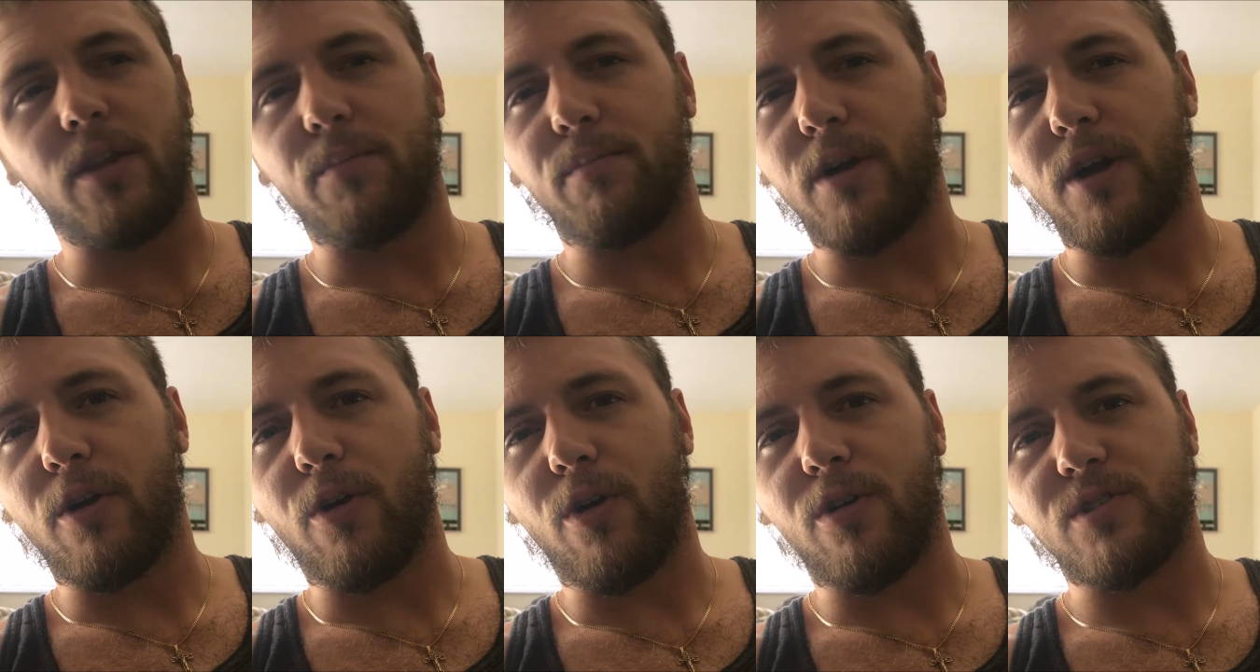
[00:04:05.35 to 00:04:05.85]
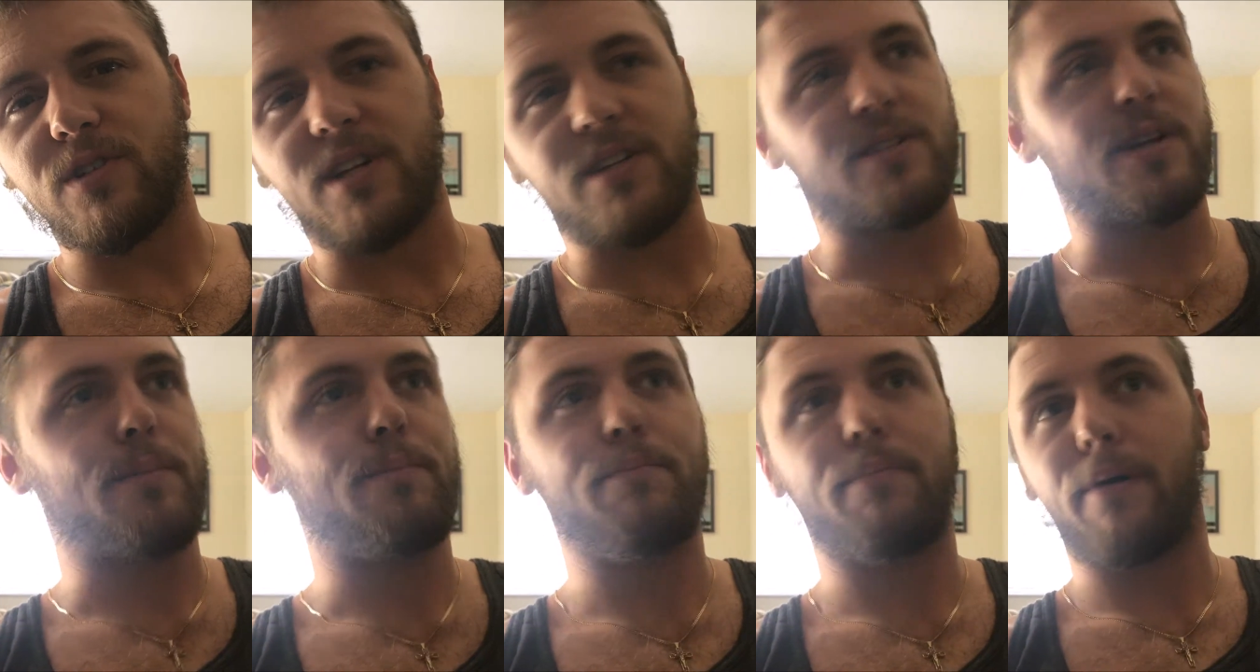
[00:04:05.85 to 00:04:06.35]
of the mirrors
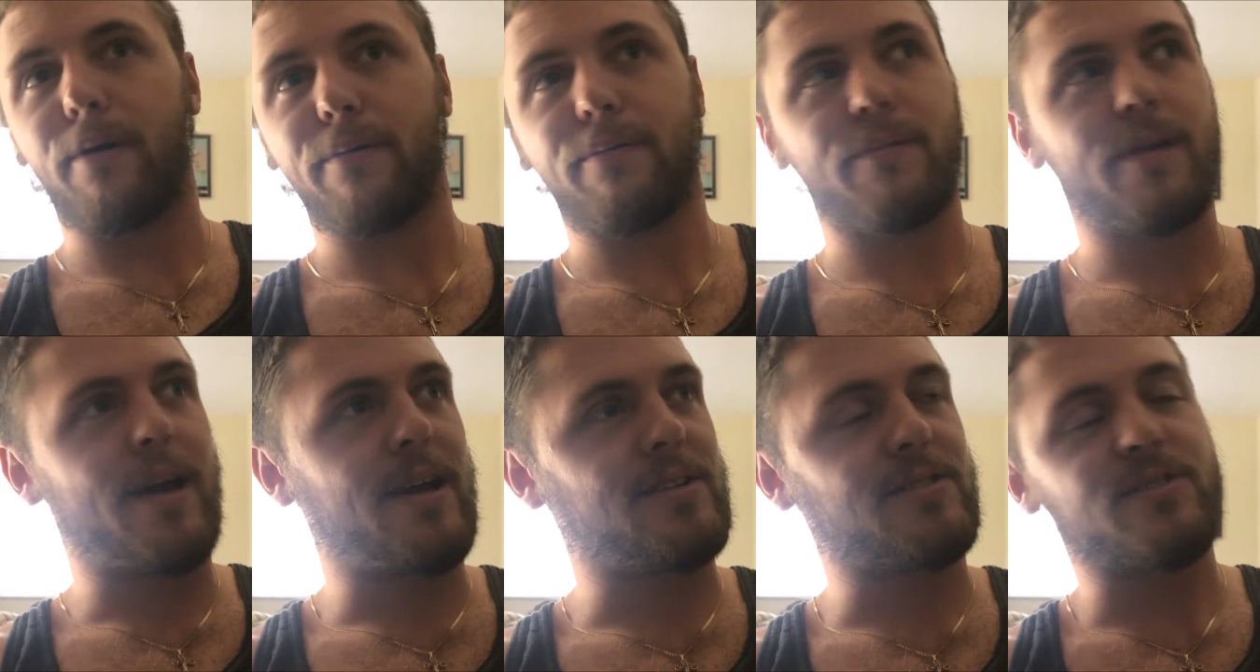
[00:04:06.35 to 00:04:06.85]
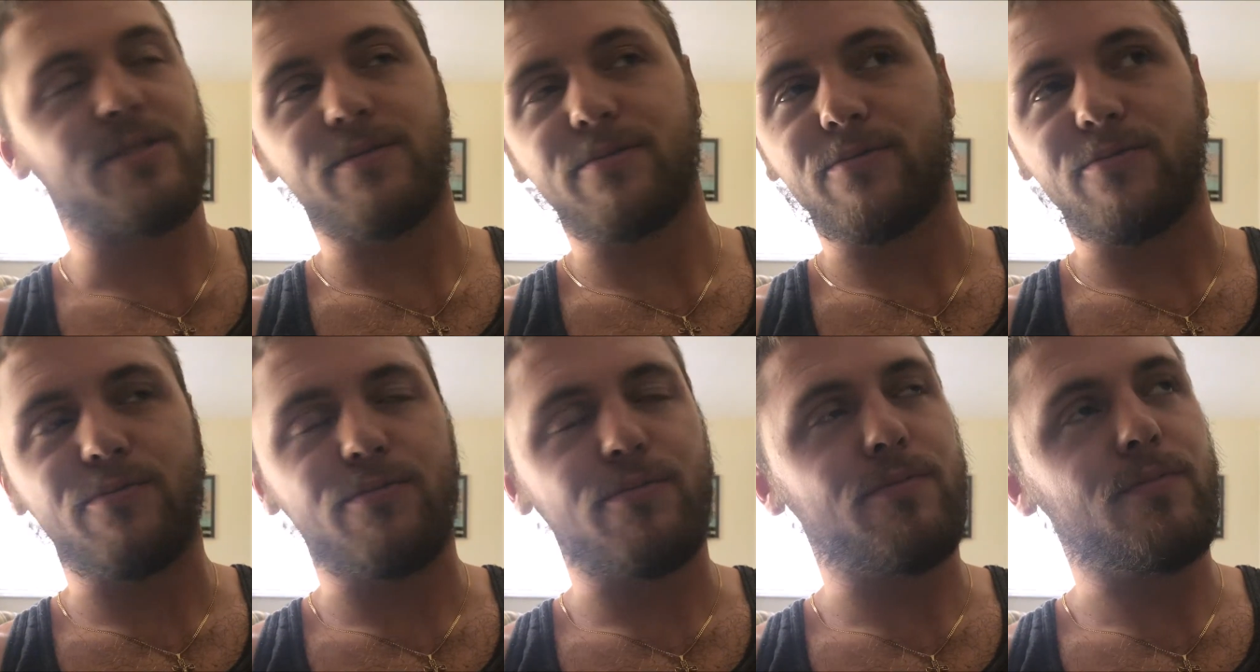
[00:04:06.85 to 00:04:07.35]
has what
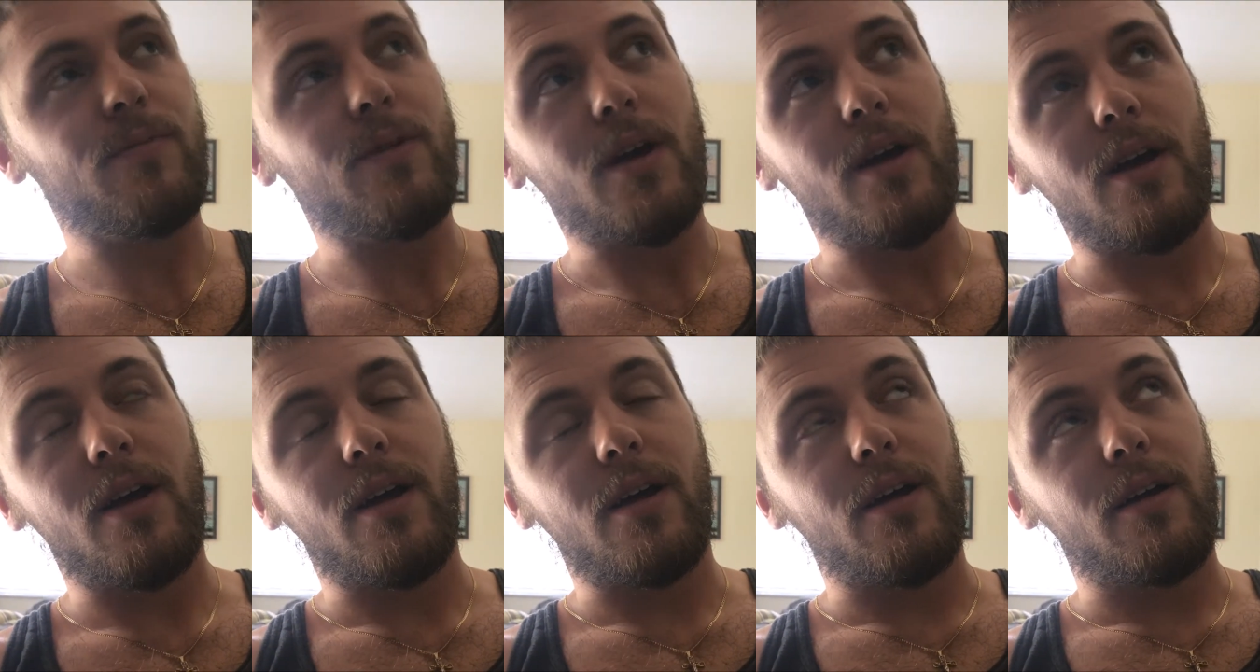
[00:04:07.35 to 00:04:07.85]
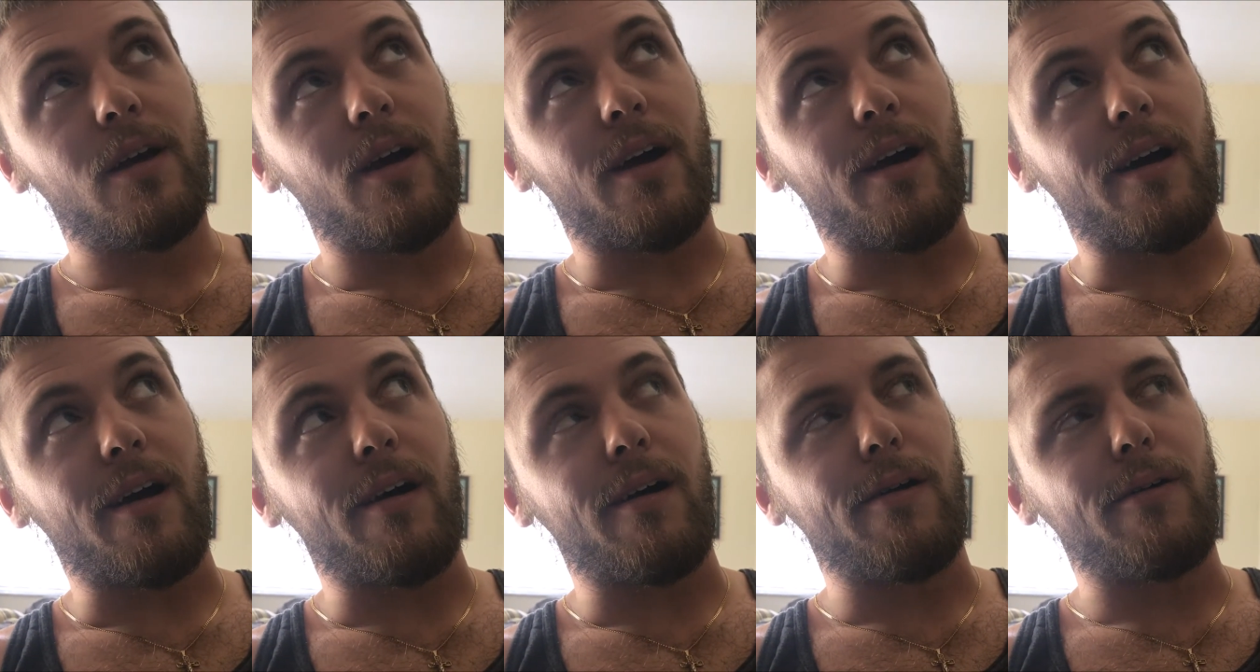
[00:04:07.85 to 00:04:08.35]

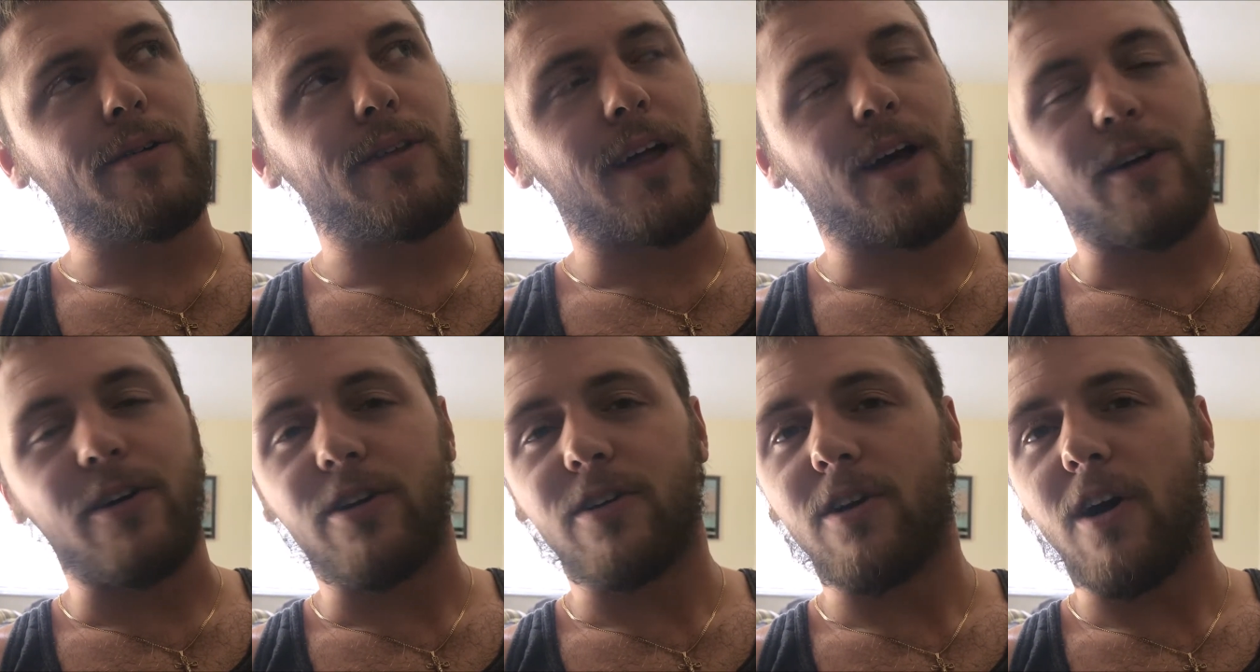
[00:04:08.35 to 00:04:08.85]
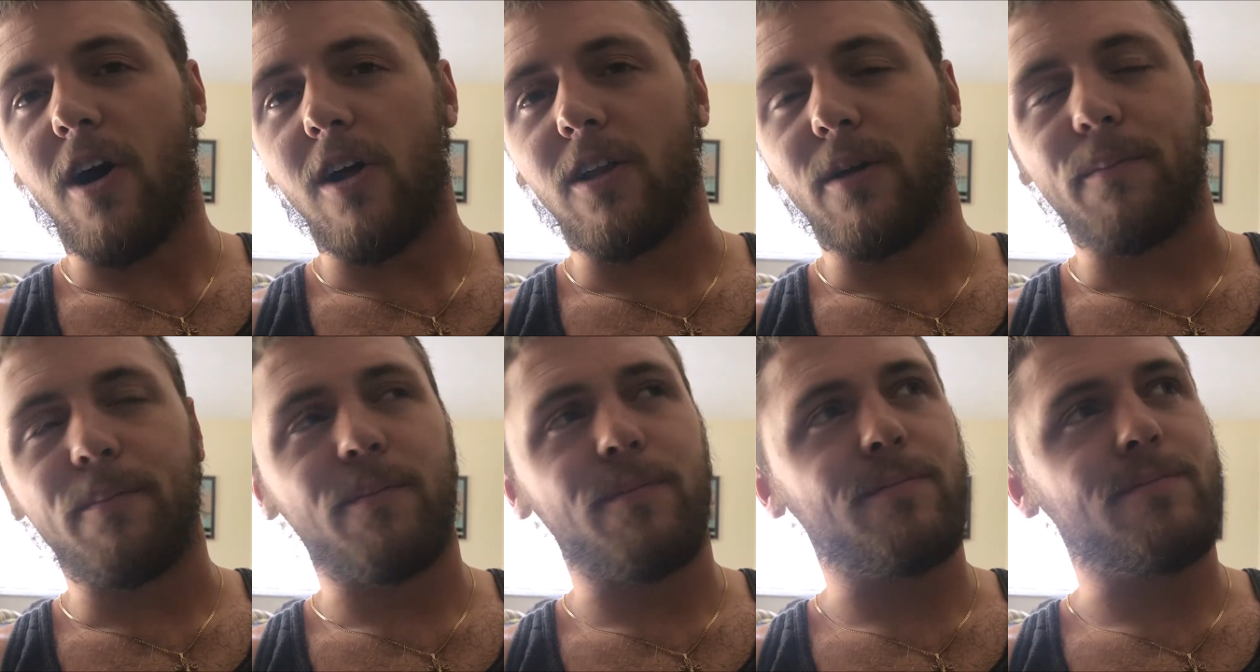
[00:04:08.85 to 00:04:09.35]
the hell you call
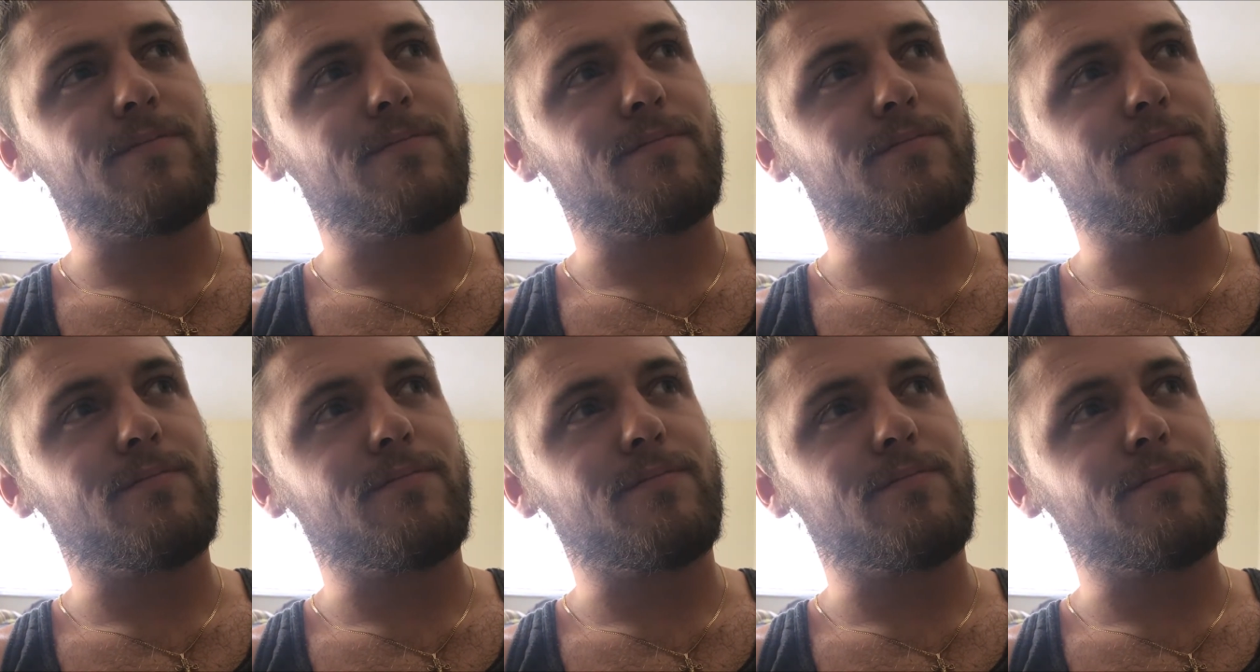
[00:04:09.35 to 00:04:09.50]
them?